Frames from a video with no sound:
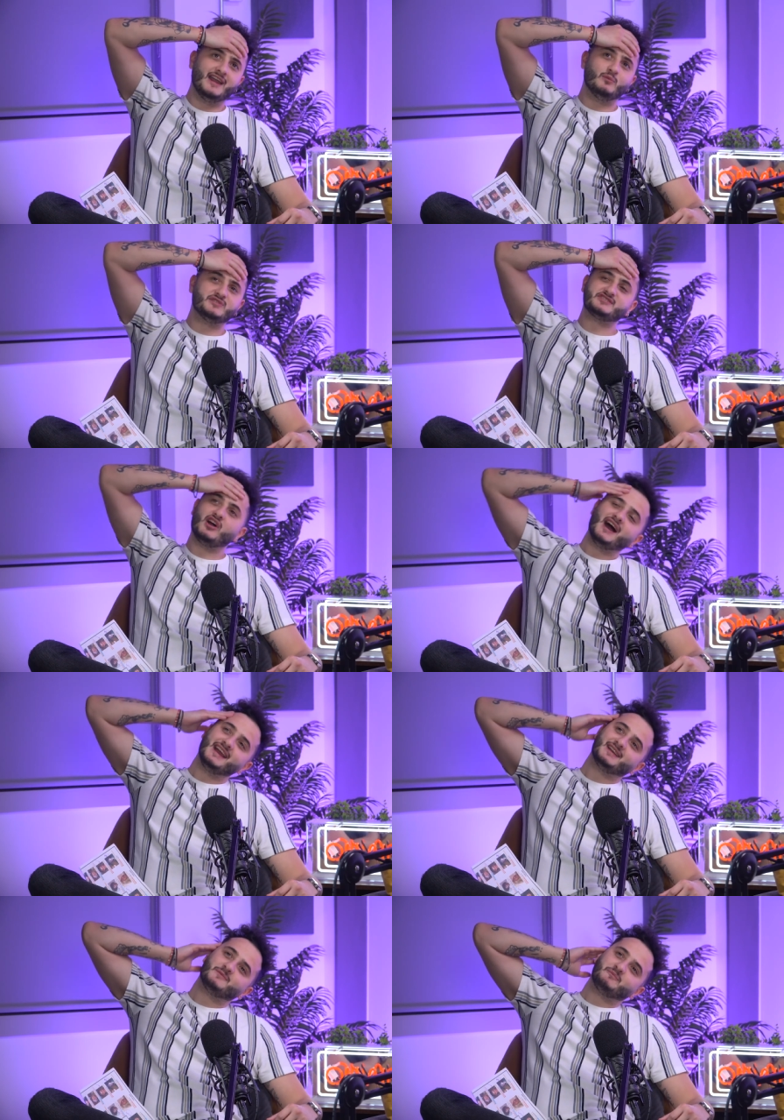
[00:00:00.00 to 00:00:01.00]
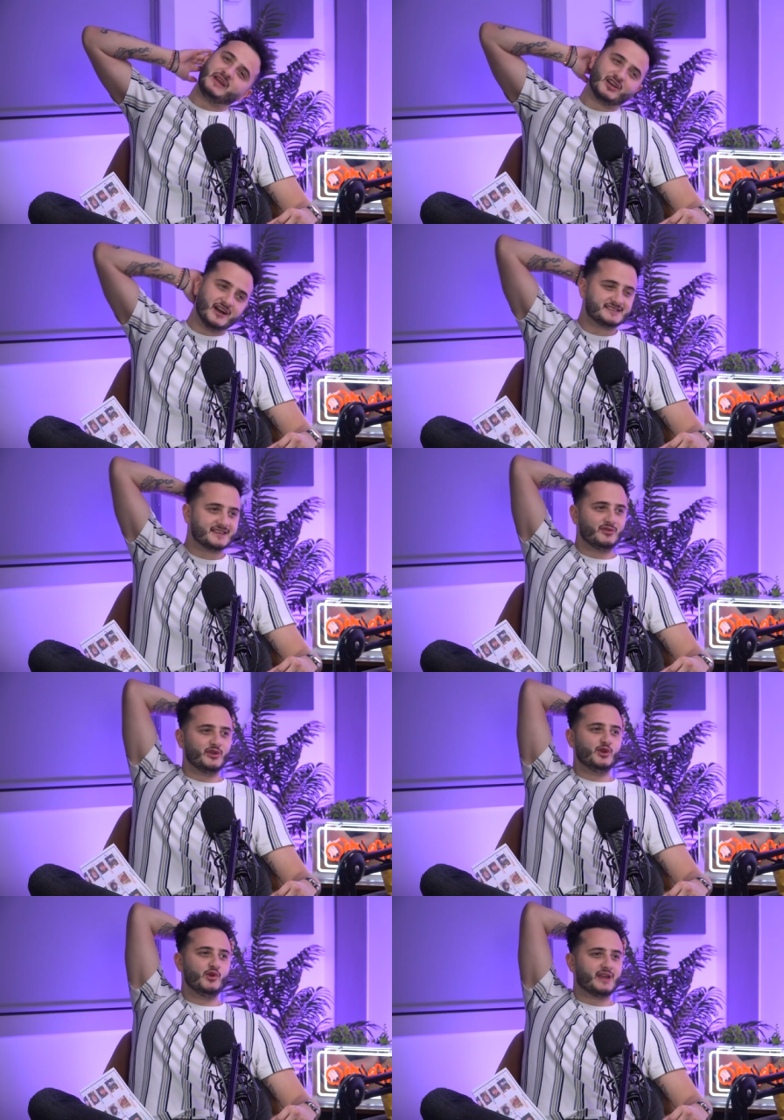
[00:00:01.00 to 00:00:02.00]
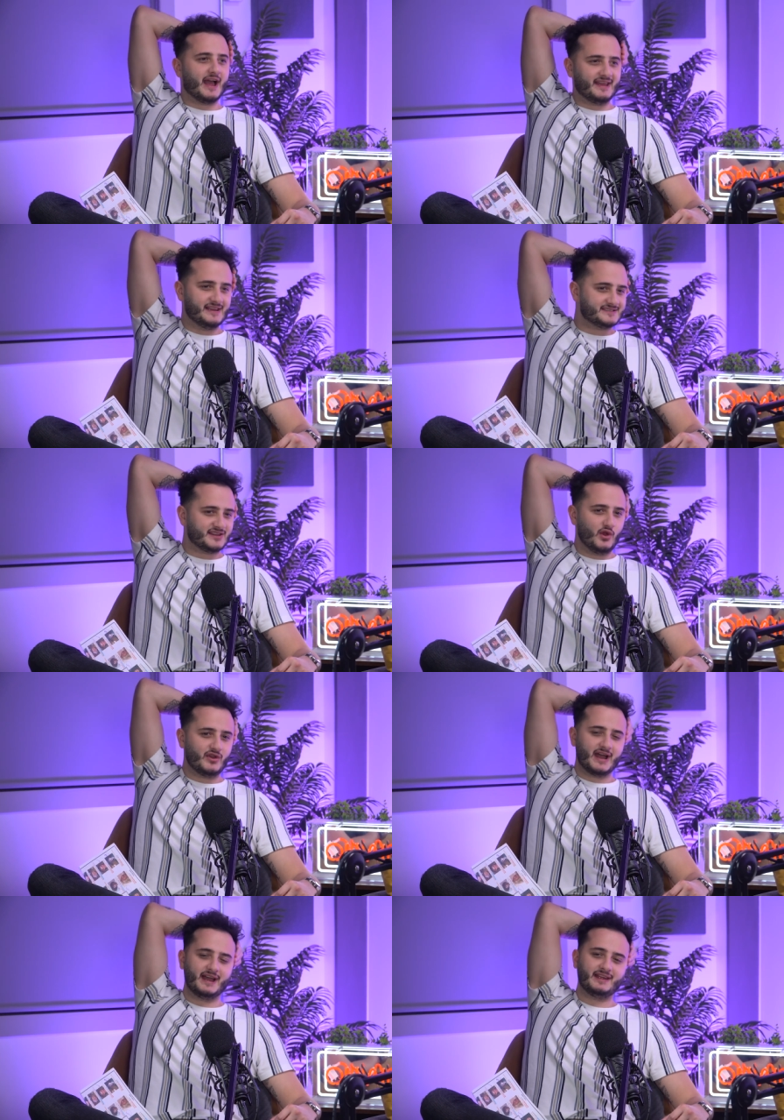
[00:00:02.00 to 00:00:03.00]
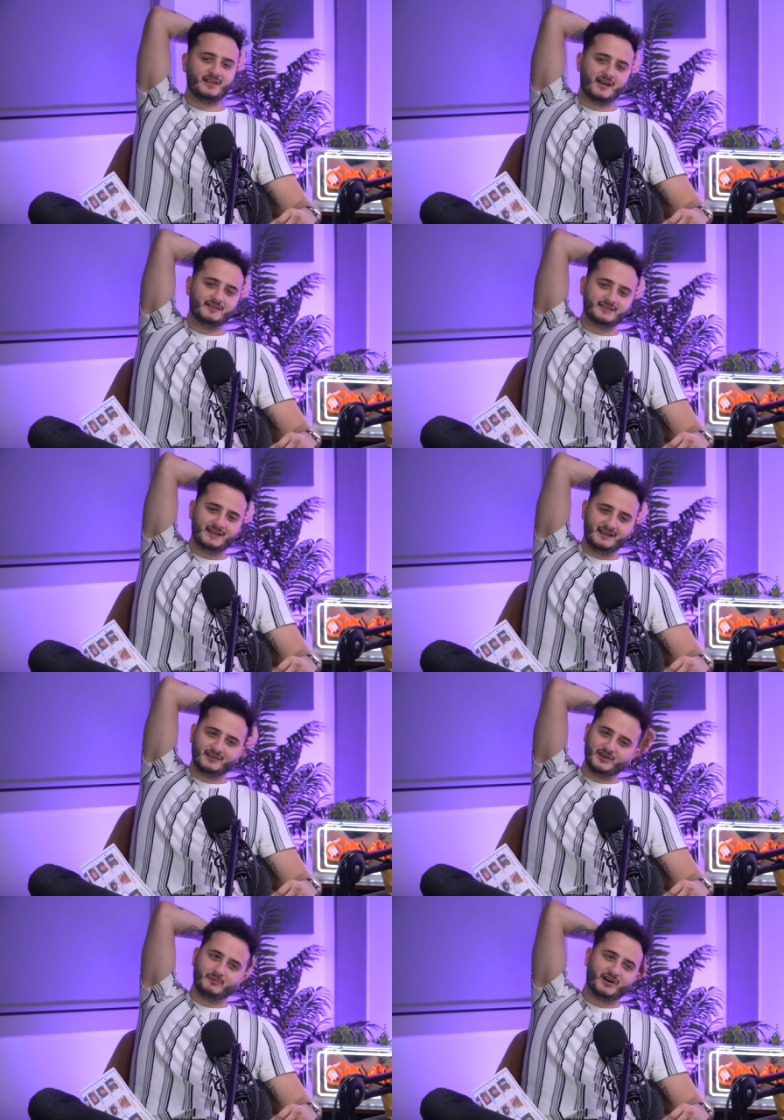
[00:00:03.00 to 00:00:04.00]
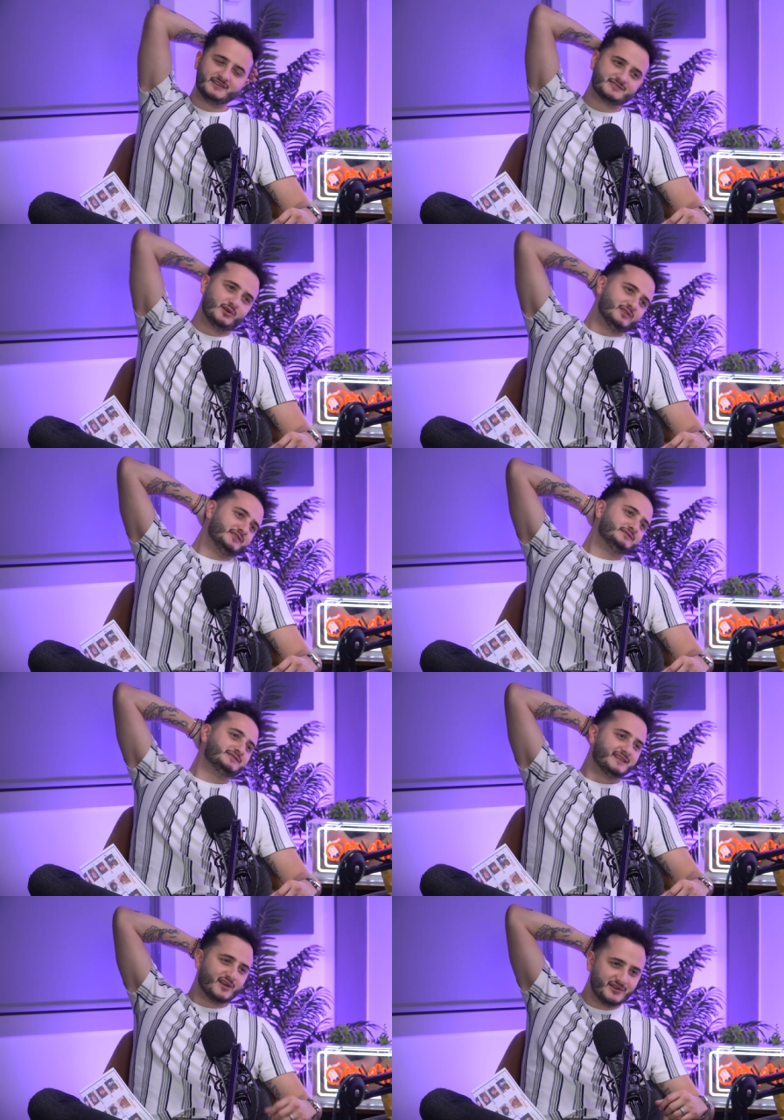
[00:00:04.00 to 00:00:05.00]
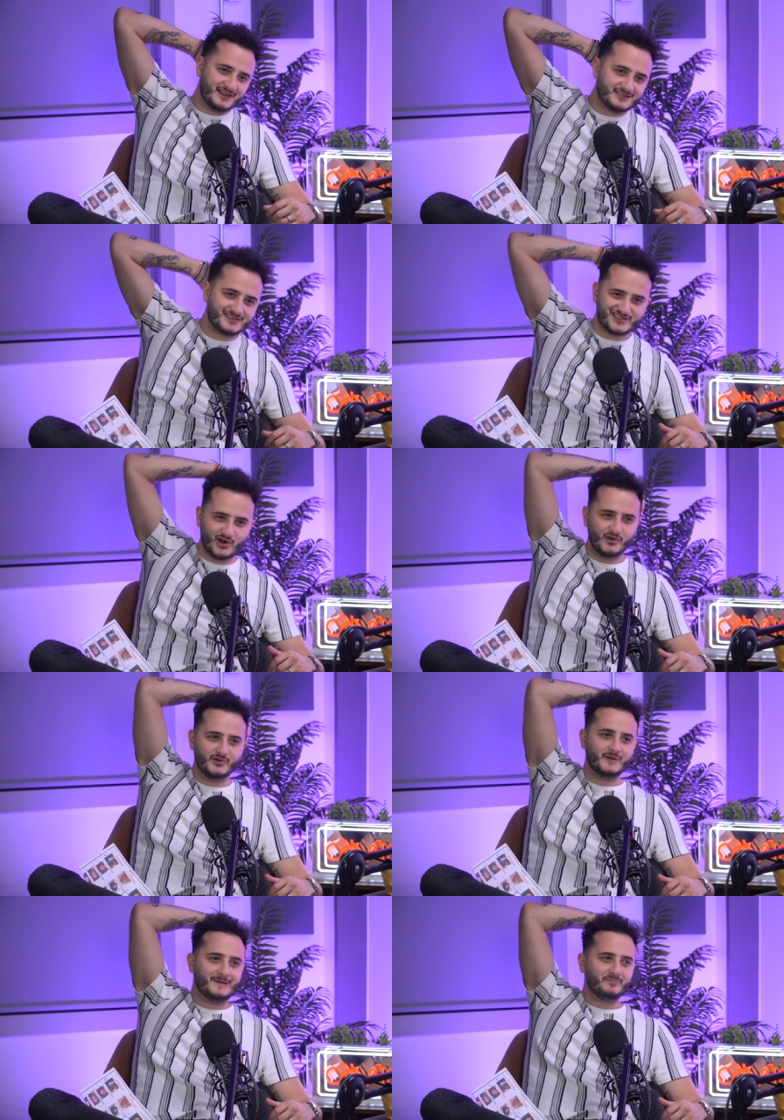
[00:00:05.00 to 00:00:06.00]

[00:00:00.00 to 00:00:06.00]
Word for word: It was like because the UK is the UK, England a part of Scotland. They don't need to show